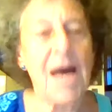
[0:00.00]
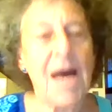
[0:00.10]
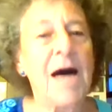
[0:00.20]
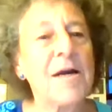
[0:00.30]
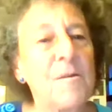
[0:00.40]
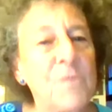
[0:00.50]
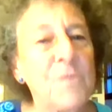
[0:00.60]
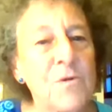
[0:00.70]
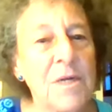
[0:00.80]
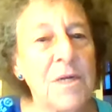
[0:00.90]
a
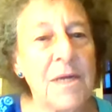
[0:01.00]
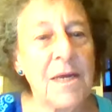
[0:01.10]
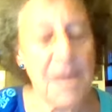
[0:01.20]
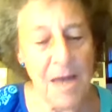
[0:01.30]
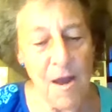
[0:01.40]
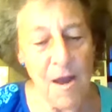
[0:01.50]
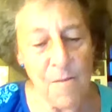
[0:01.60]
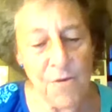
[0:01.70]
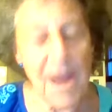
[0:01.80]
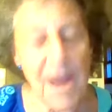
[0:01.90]
community
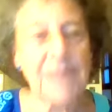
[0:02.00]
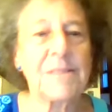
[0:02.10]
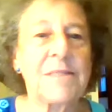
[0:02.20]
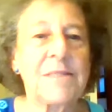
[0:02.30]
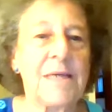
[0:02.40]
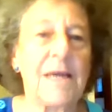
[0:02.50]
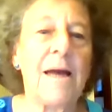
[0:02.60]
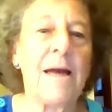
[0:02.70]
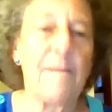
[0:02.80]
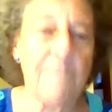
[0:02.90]
practicing
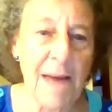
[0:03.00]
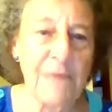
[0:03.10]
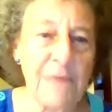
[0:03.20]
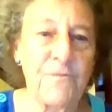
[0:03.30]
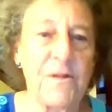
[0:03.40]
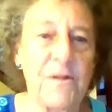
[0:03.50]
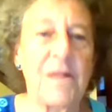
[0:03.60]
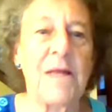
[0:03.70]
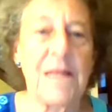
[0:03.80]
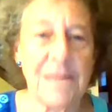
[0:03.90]
mindful
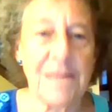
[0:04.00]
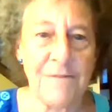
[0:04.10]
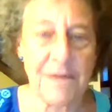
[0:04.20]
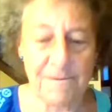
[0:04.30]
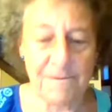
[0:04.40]
living.